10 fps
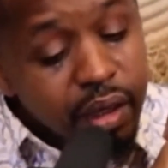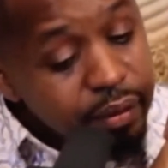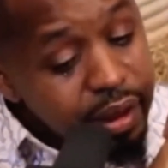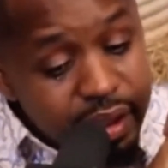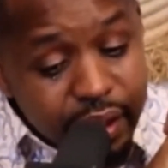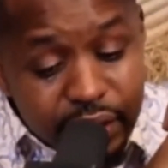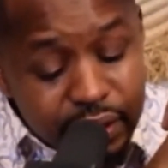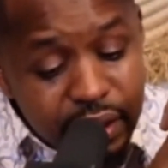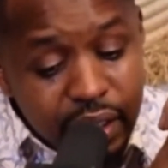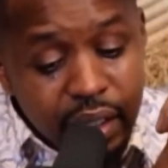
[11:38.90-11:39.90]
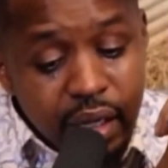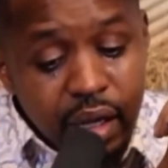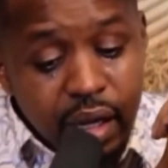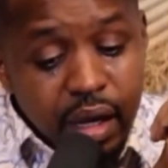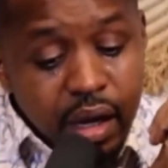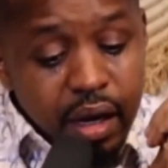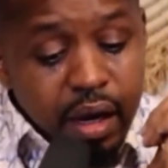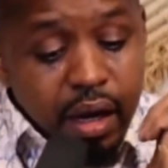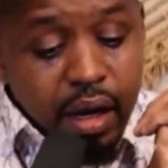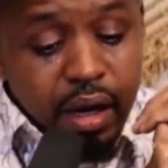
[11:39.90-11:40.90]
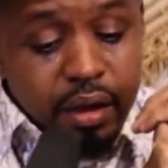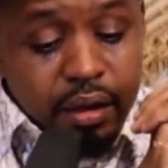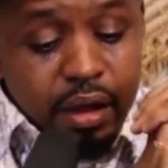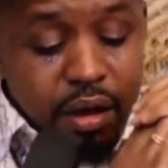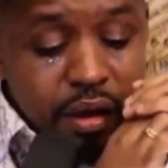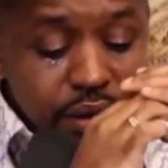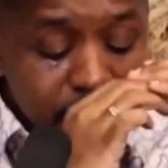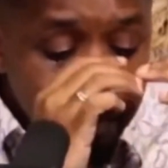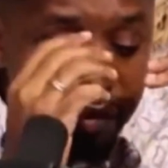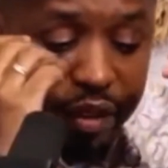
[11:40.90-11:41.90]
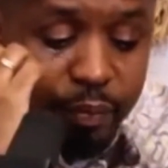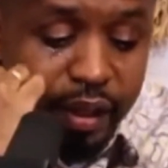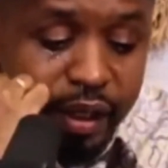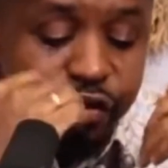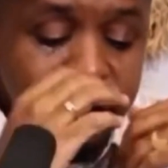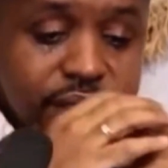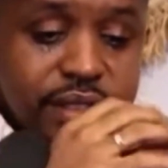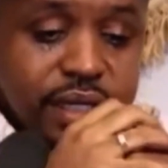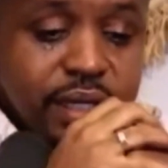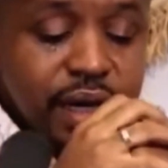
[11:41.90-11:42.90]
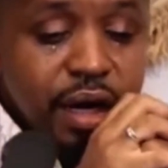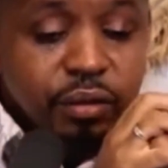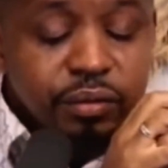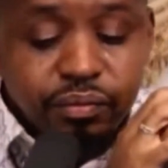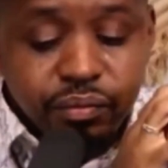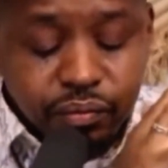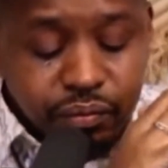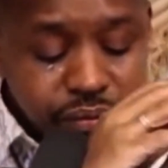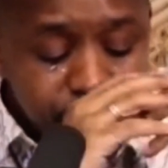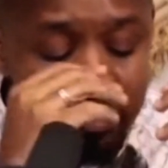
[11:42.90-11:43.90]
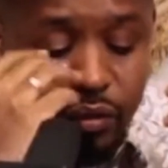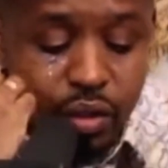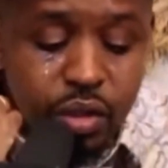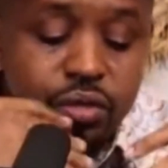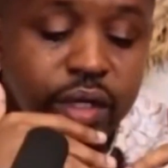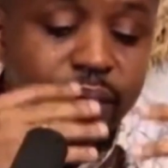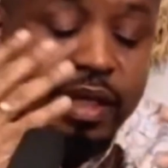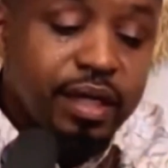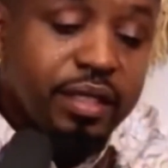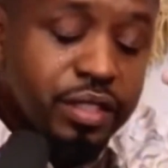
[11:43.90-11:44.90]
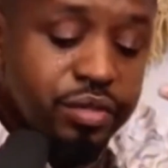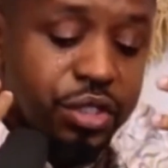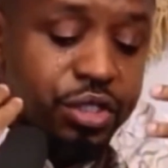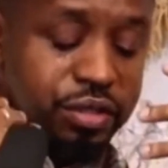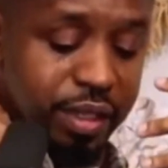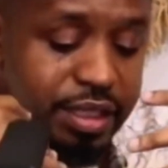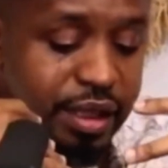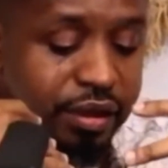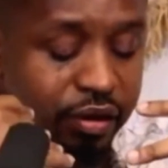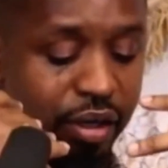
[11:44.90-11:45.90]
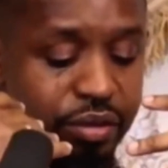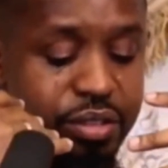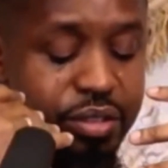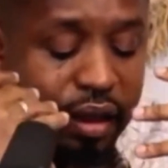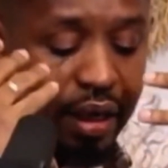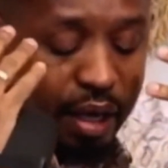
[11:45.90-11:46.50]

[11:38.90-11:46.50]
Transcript: I'm naked. And they removed the blindfold and said, now, so when I'm answering these questions, when I turn around,